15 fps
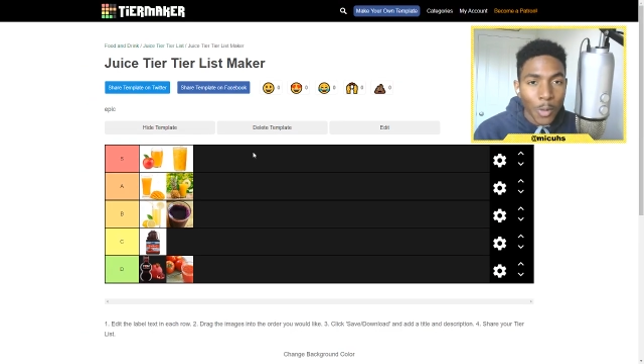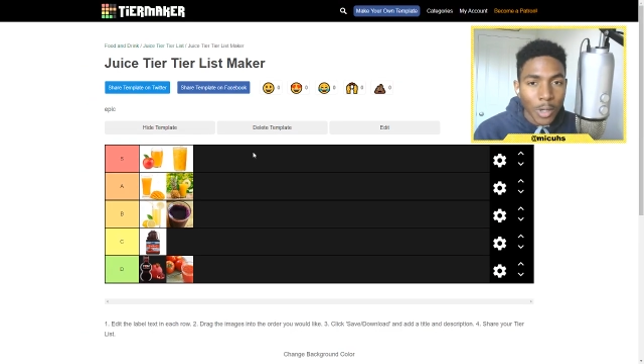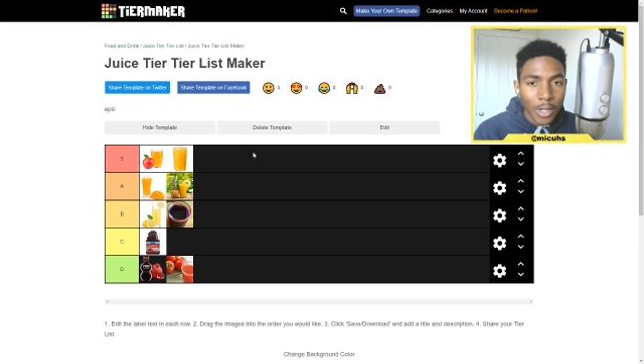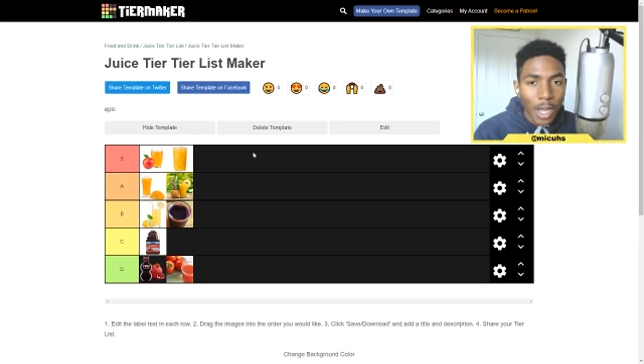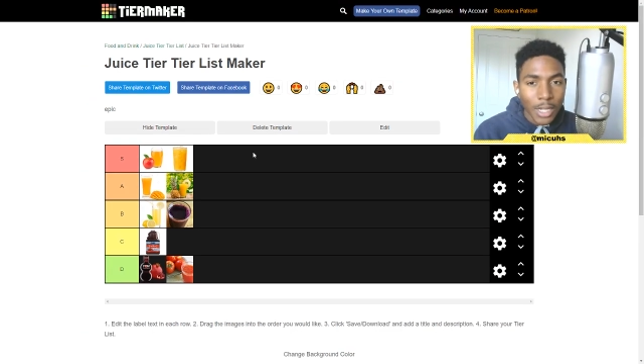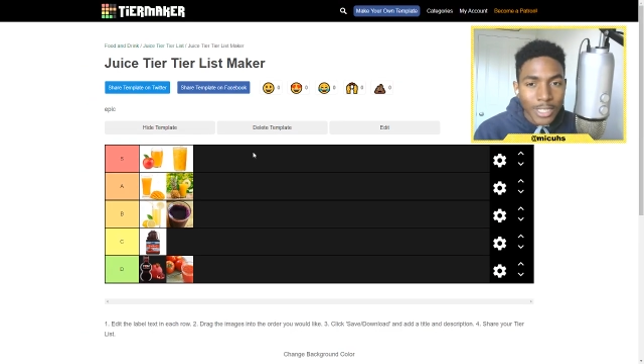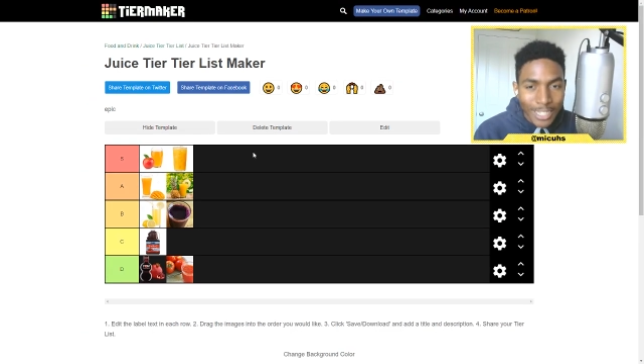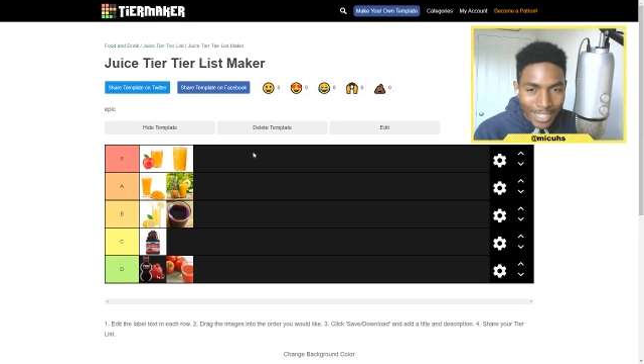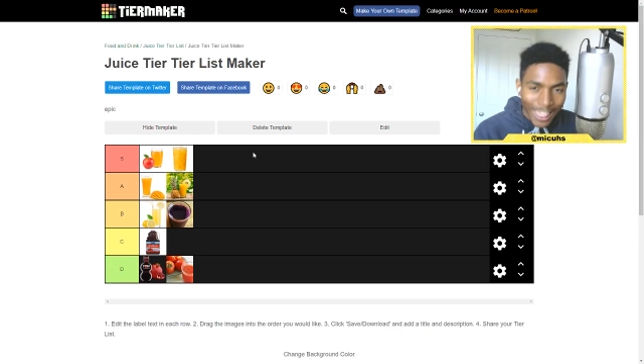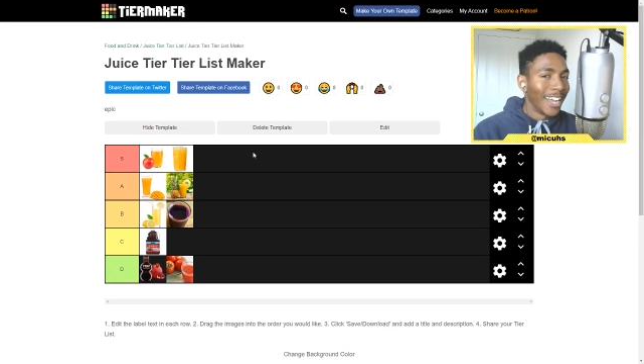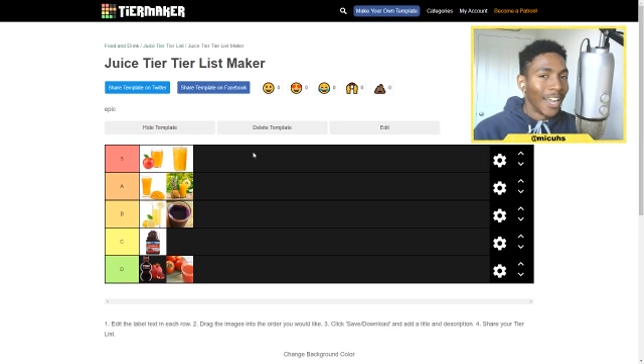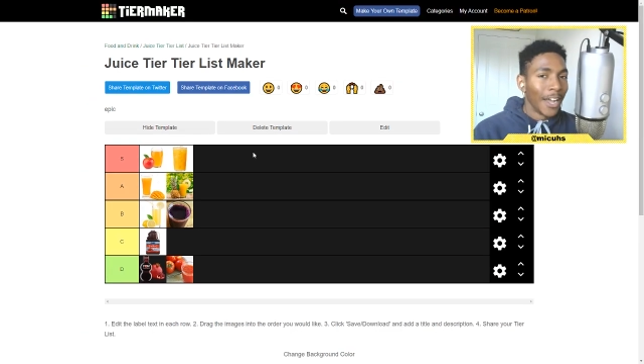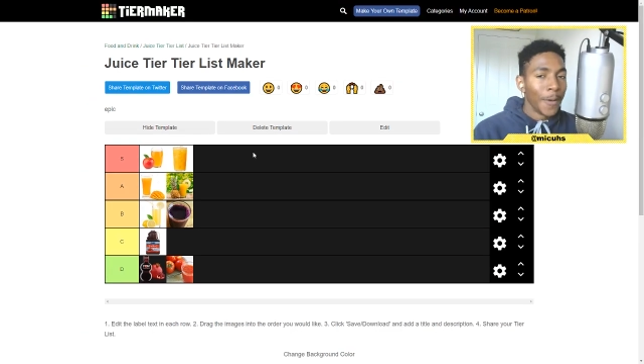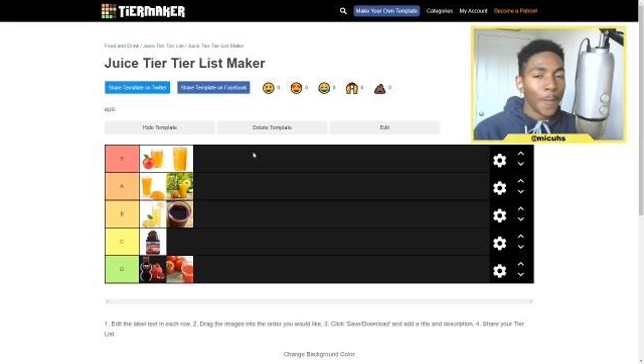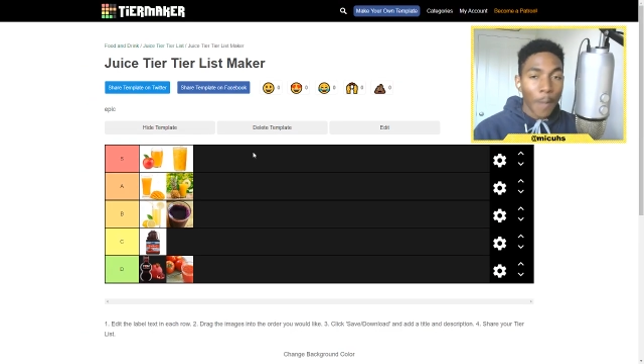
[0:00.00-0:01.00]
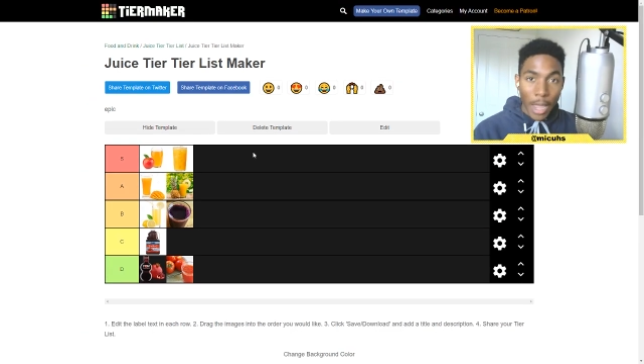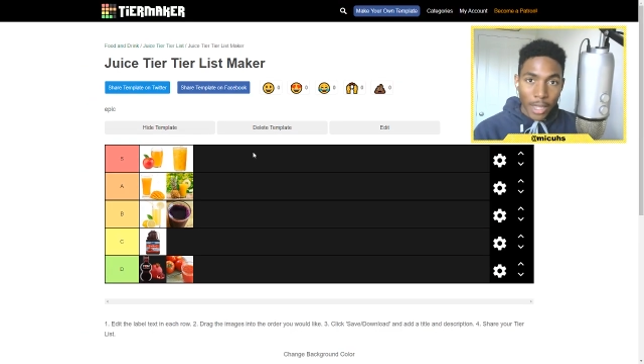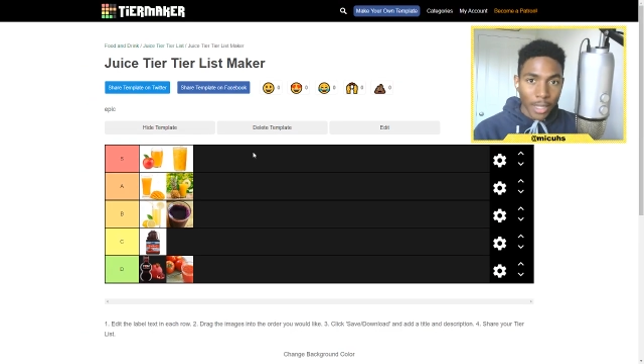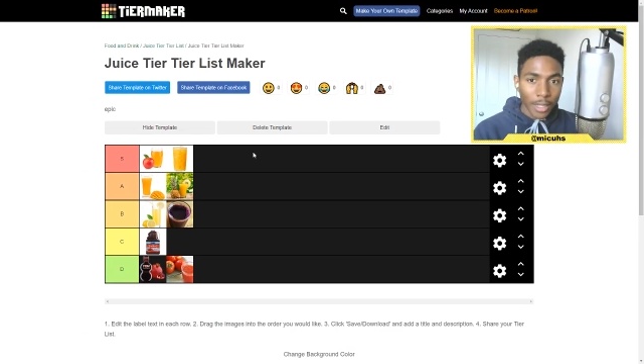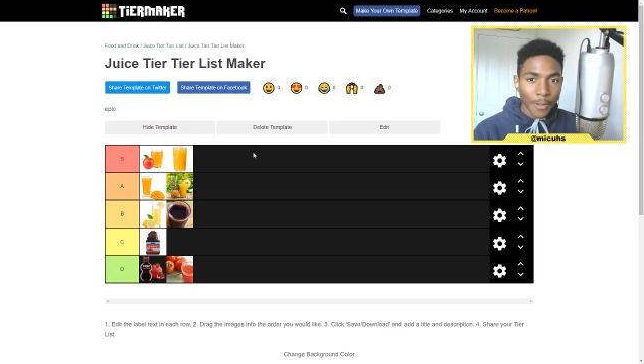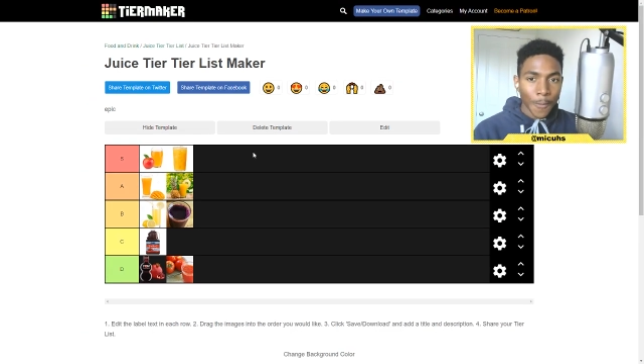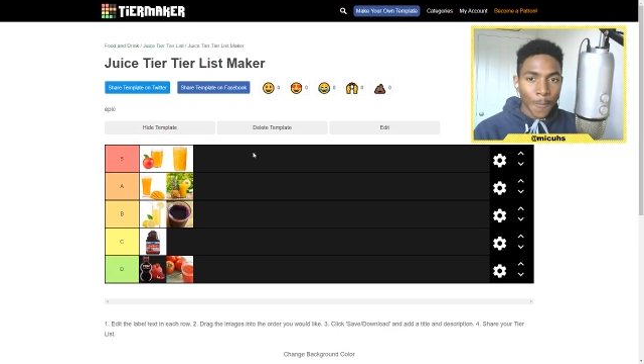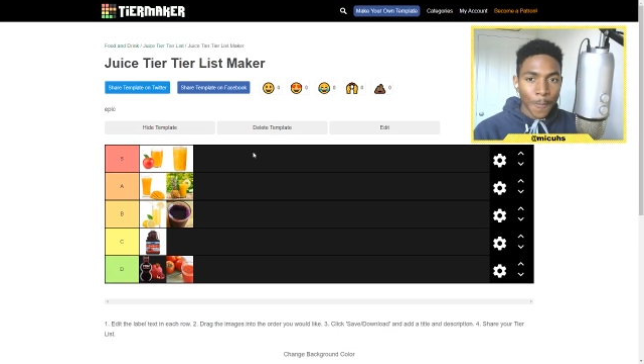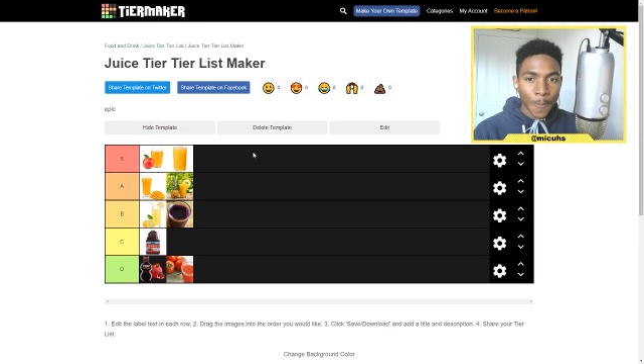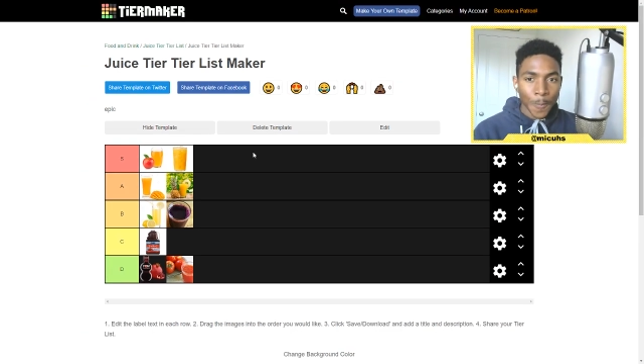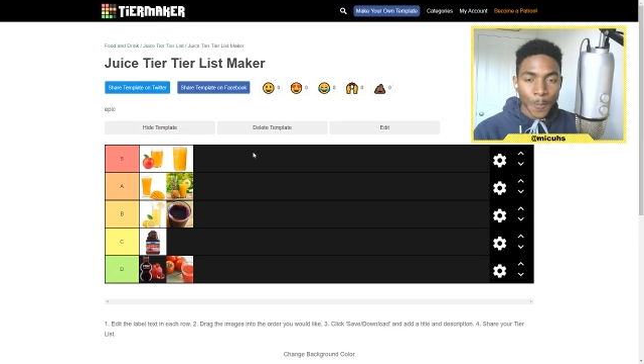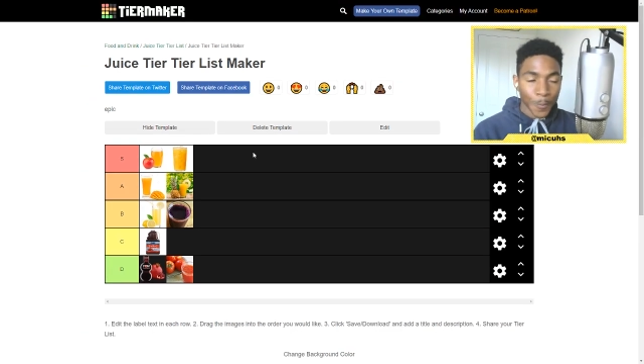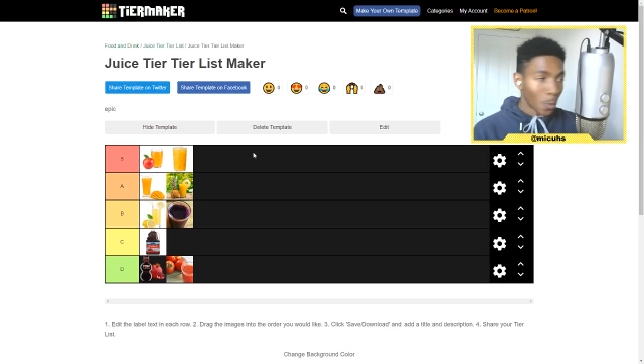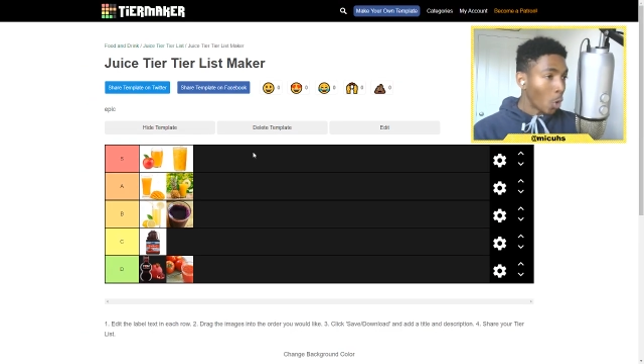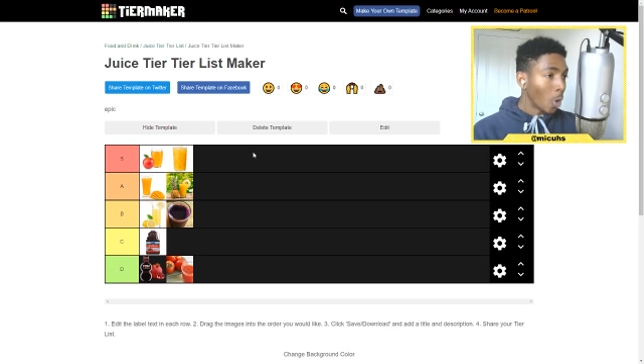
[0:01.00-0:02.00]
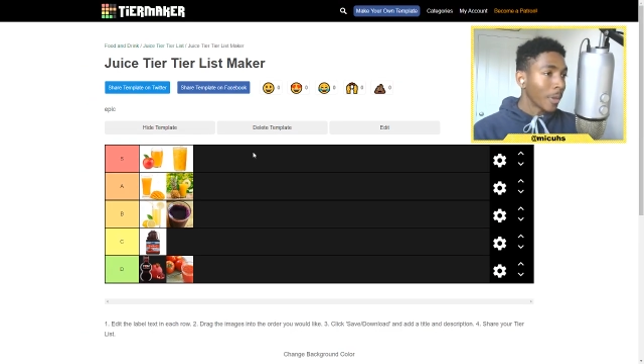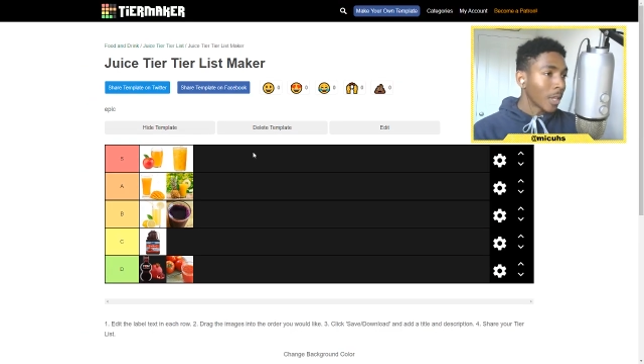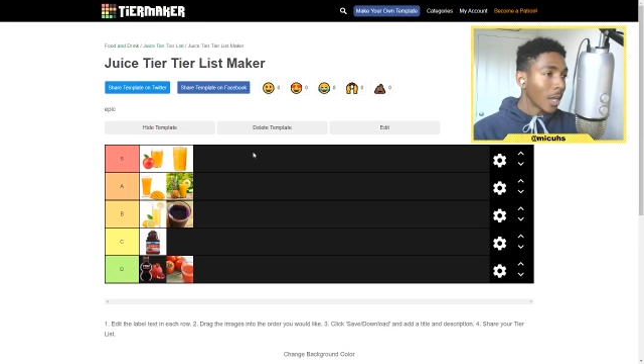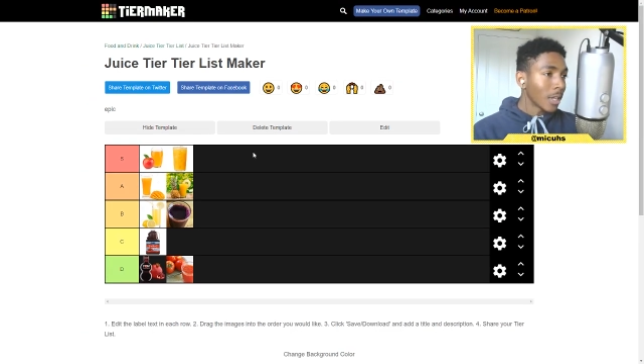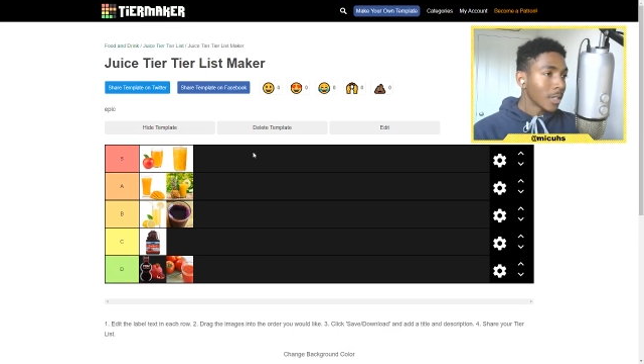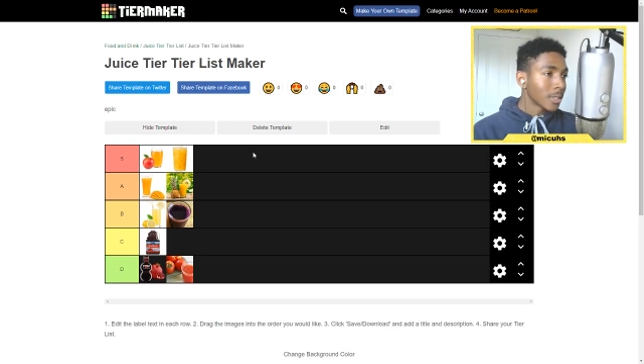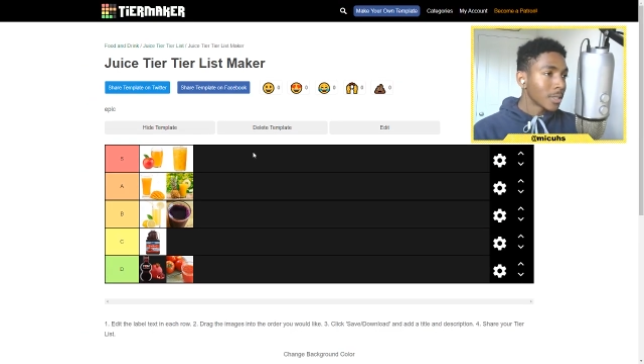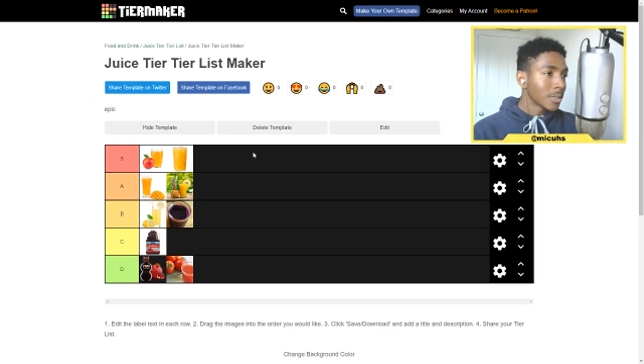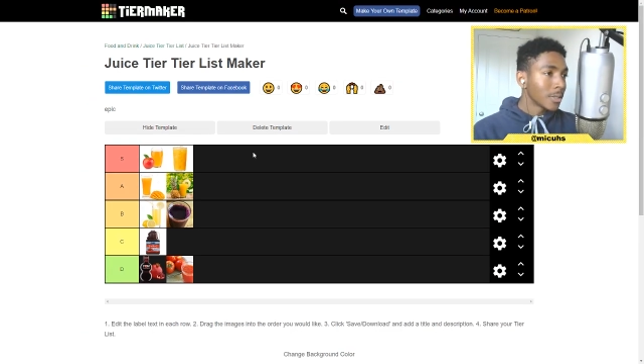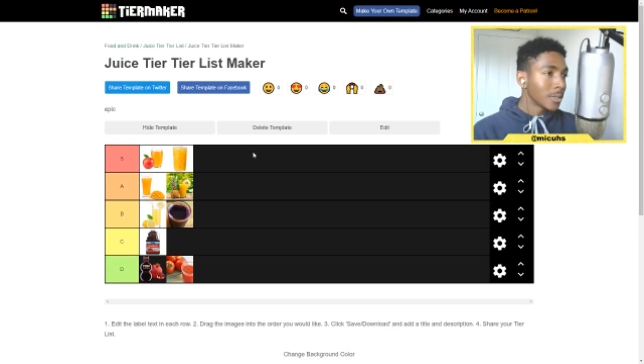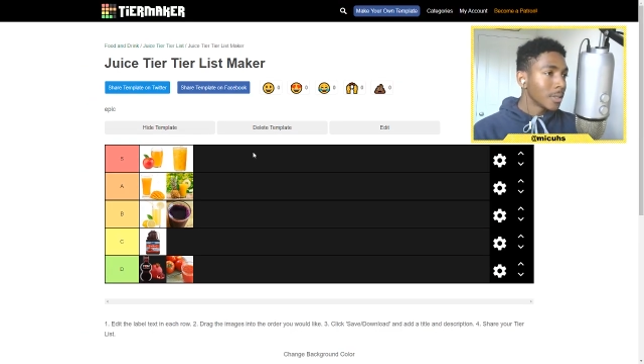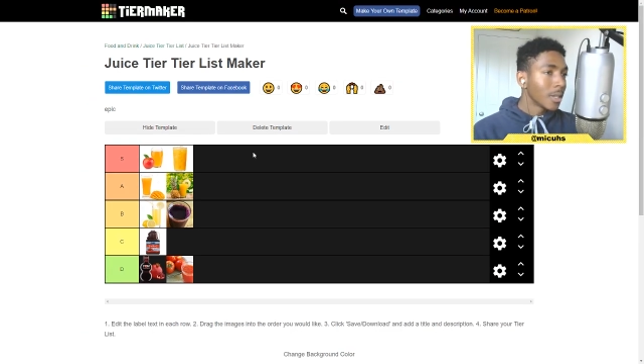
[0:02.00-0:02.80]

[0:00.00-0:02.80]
for more content. Micah, or Micuz,